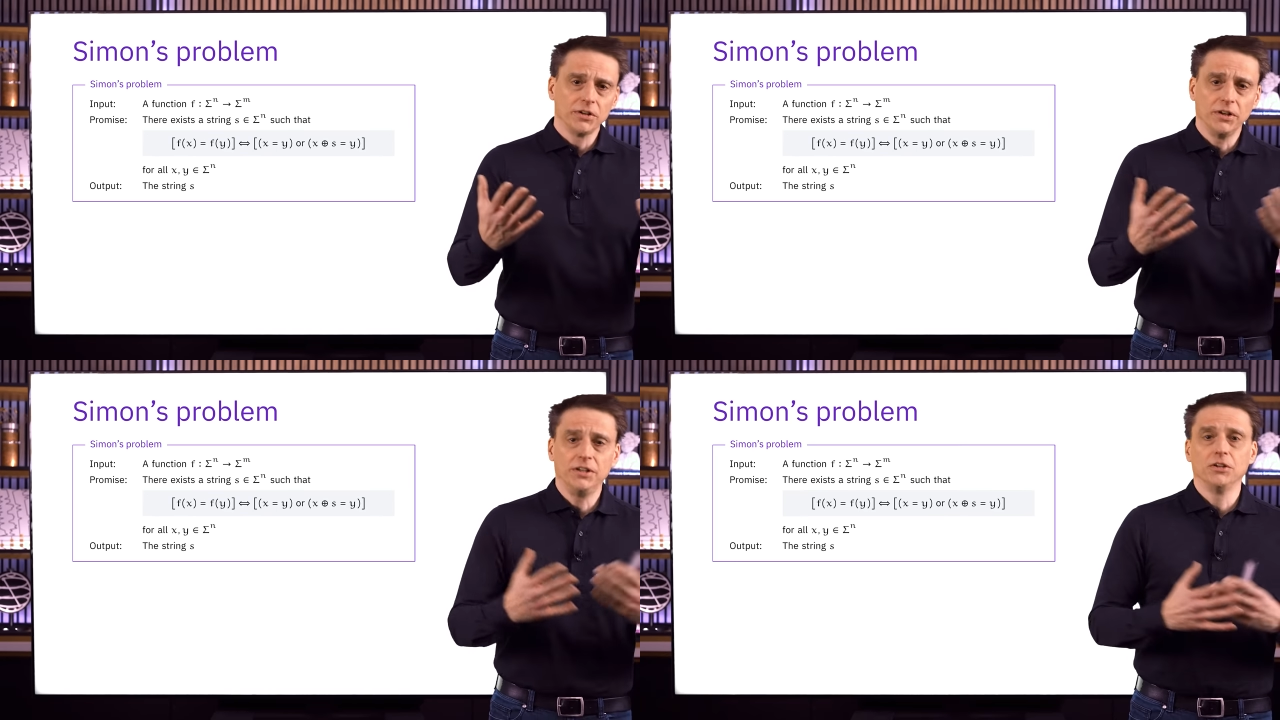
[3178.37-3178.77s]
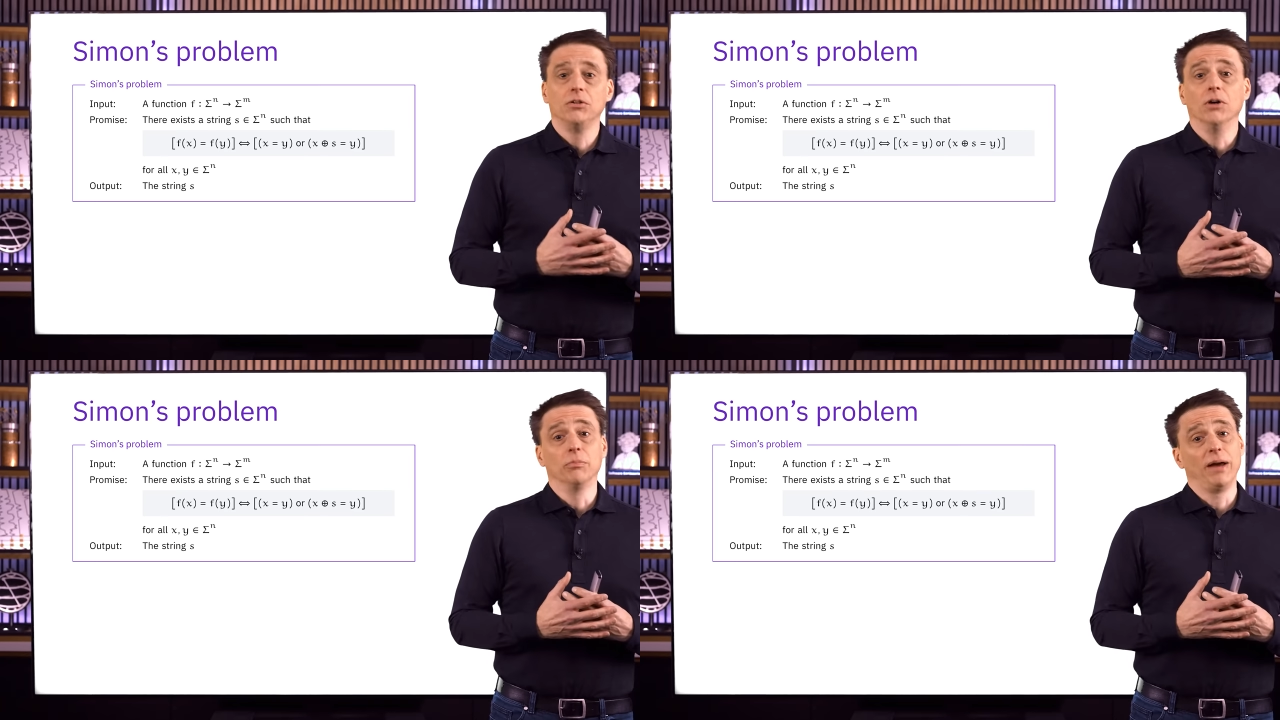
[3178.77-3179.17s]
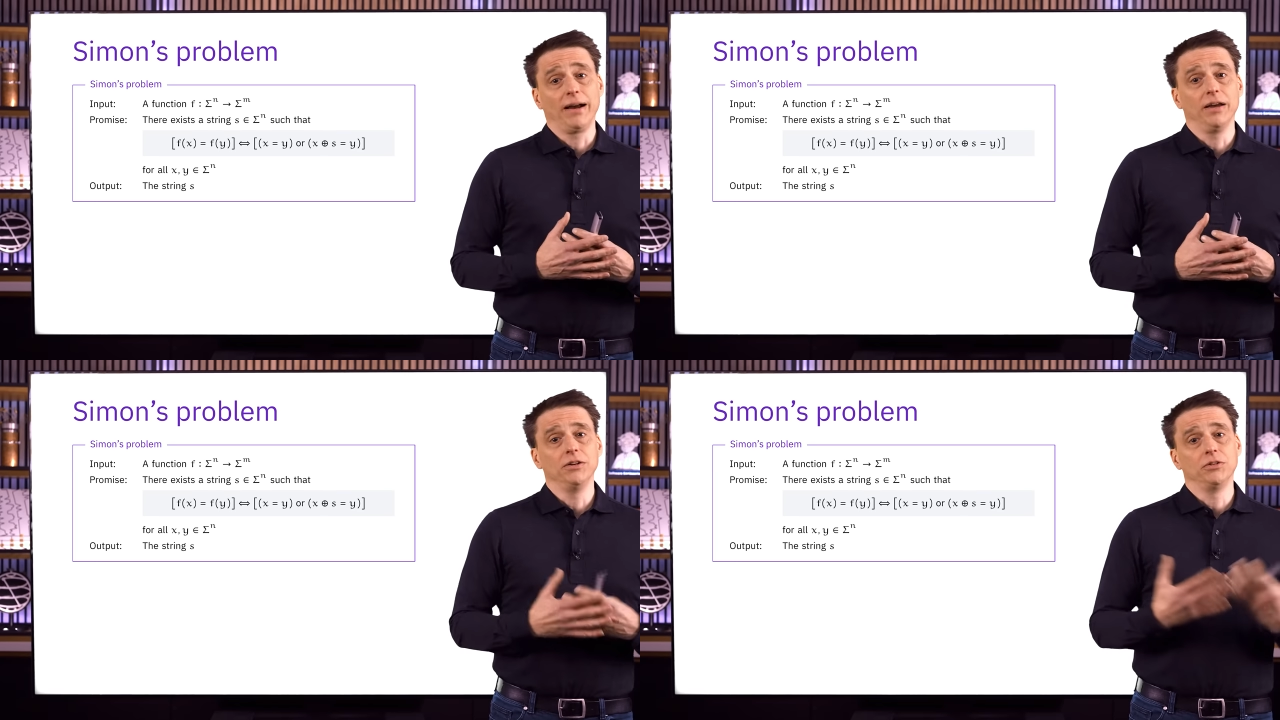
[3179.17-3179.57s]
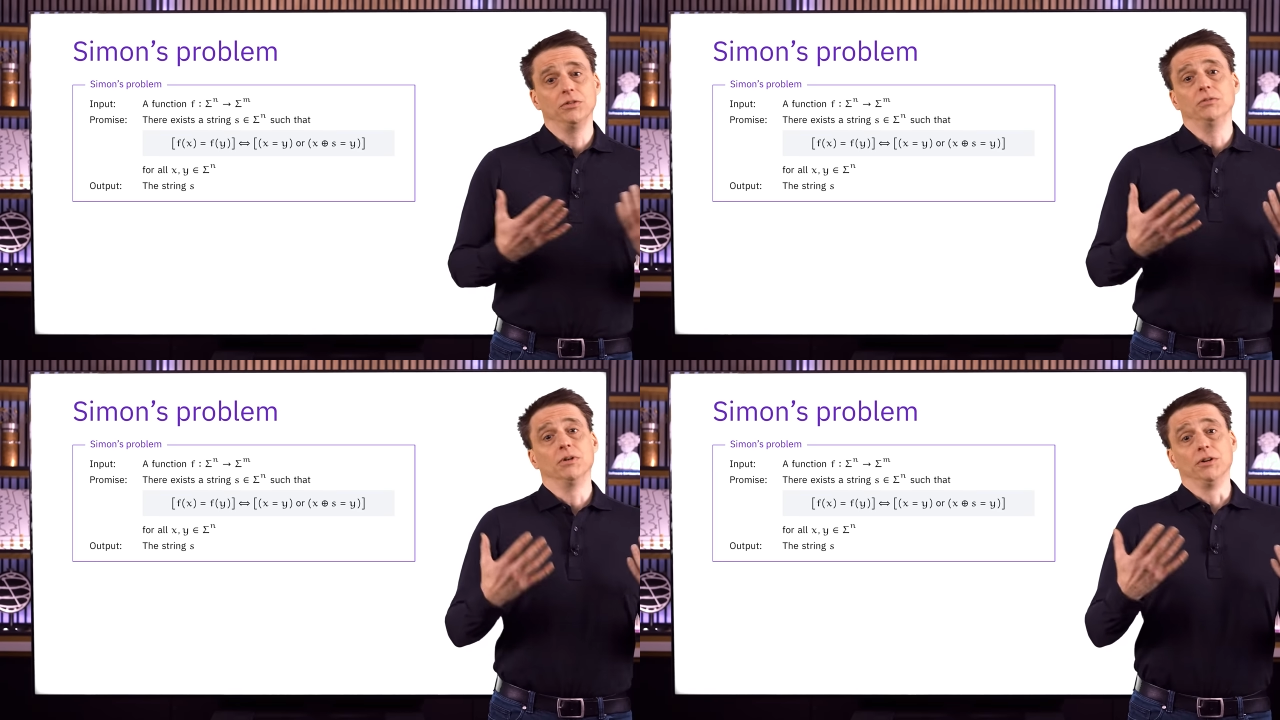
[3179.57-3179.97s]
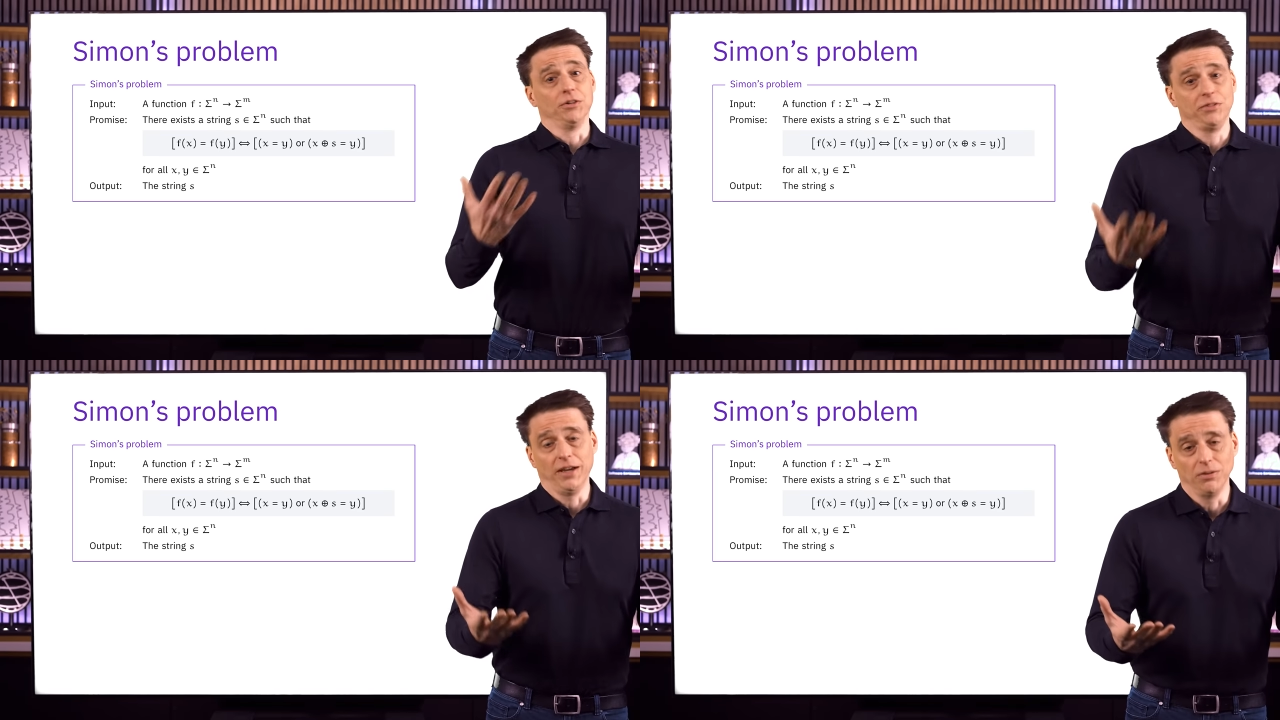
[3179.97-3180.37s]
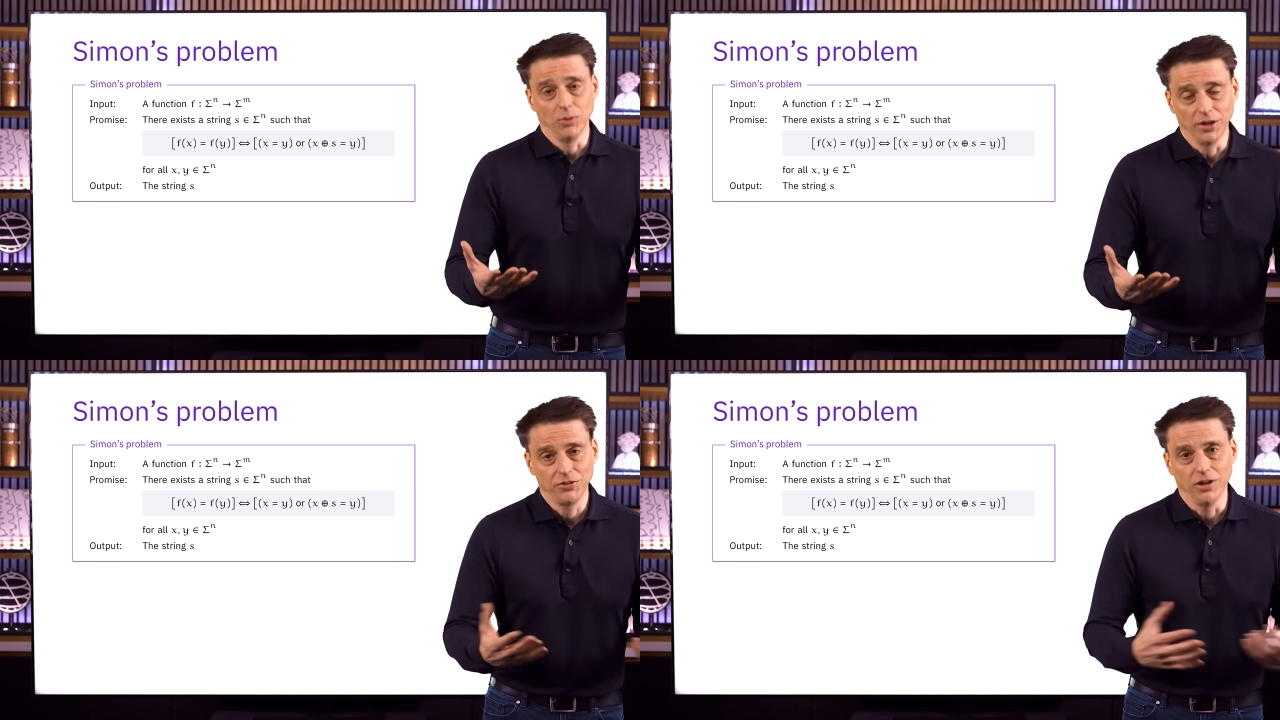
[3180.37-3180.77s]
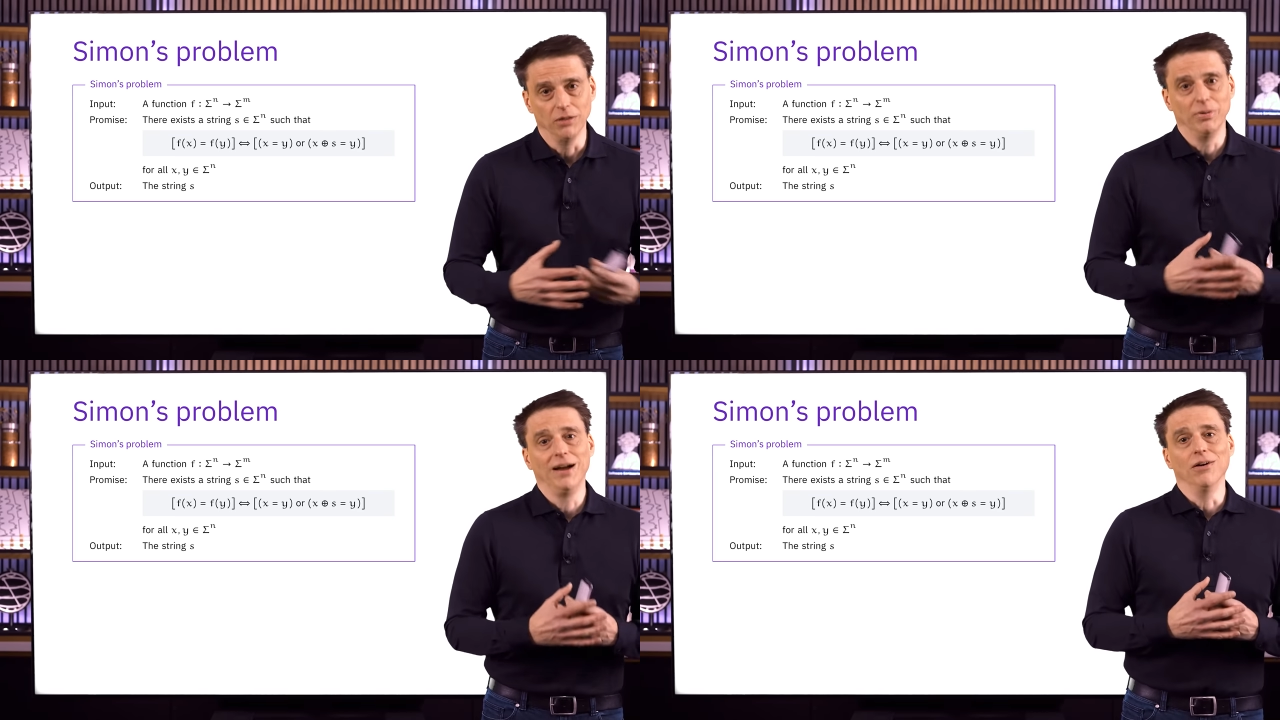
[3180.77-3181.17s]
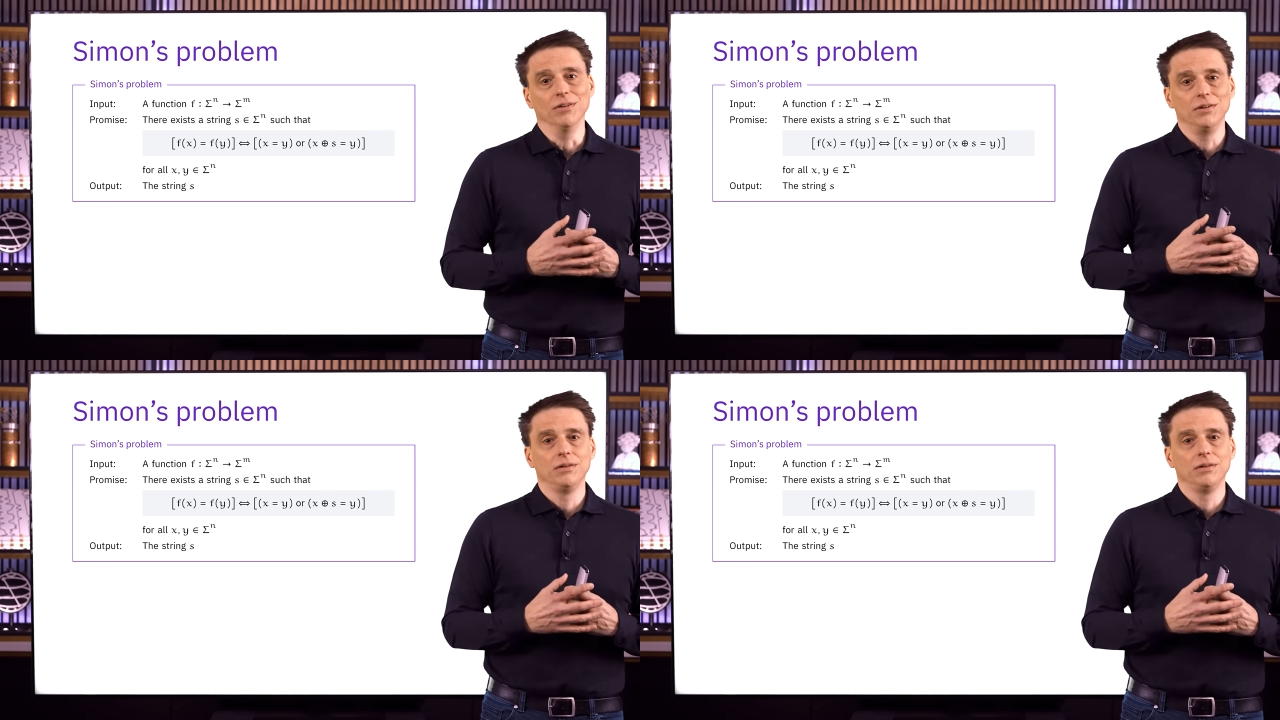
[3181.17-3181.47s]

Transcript: to need to unpack it to understand what it's all about.